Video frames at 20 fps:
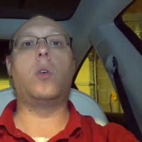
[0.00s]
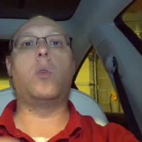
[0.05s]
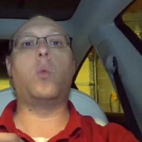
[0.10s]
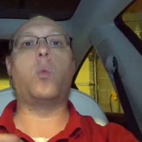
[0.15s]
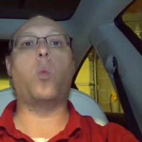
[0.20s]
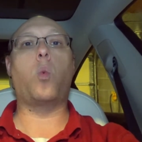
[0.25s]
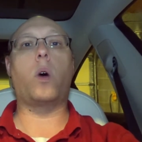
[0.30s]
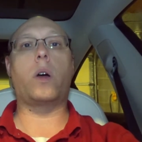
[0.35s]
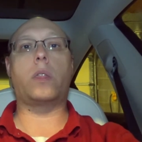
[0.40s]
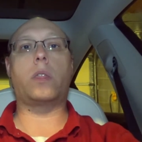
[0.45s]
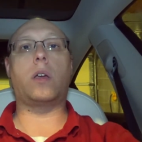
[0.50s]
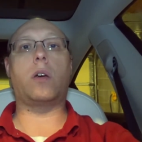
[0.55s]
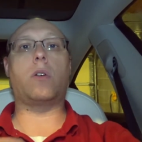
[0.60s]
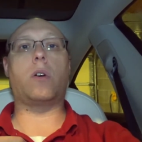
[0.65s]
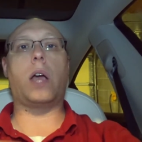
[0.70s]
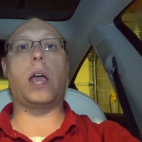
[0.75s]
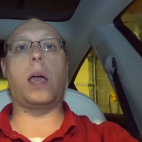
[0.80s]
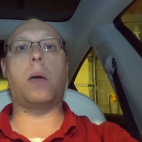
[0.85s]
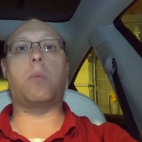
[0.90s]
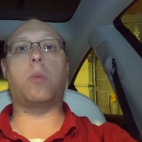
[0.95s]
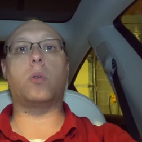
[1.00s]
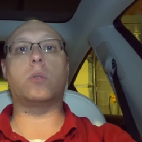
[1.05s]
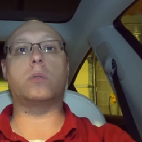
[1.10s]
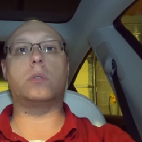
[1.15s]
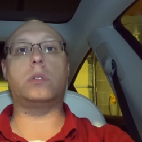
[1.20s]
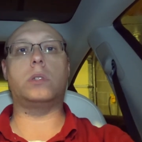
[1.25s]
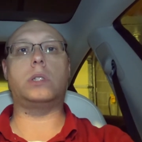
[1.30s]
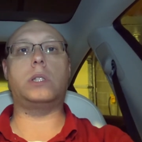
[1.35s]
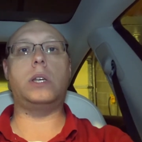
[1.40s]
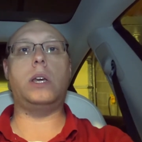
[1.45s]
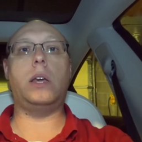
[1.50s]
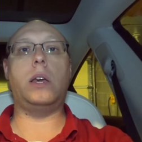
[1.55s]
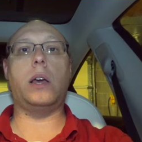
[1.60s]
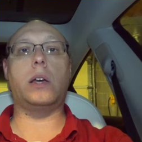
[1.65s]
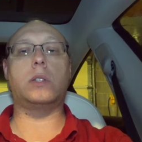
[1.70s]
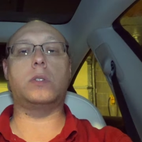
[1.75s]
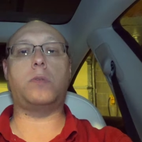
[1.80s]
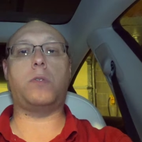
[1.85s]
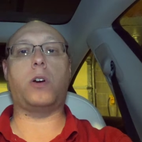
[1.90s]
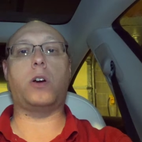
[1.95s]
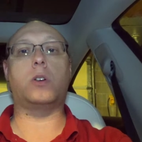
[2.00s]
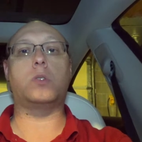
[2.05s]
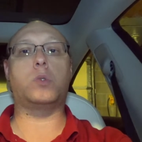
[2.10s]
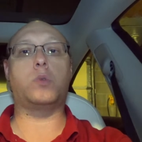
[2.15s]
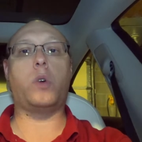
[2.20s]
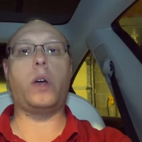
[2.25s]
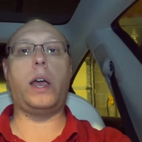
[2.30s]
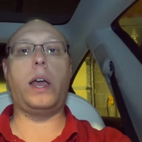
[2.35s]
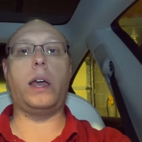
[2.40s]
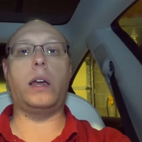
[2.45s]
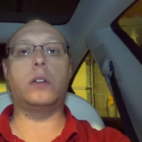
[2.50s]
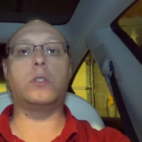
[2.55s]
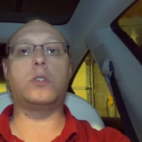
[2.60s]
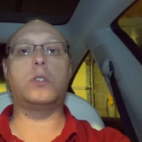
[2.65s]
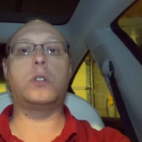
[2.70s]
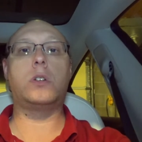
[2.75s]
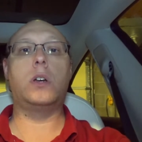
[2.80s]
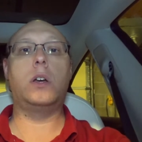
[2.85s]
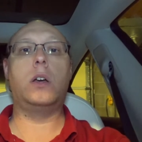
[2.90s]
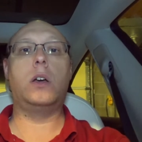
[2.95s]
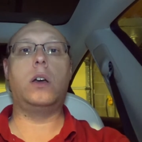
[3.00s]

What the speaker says: what they're able to see as far as range,